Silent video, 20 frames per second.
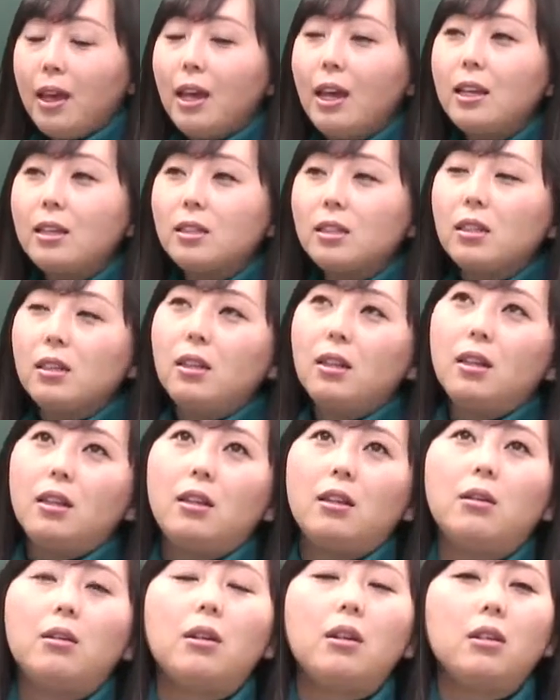It's
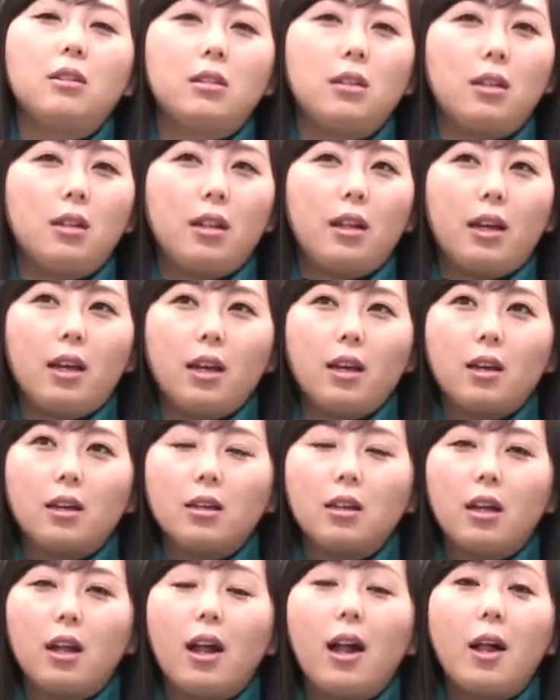like
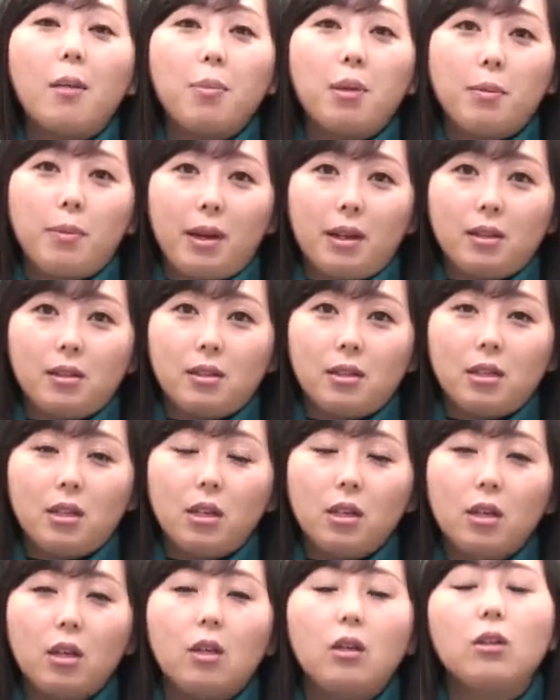alphabets.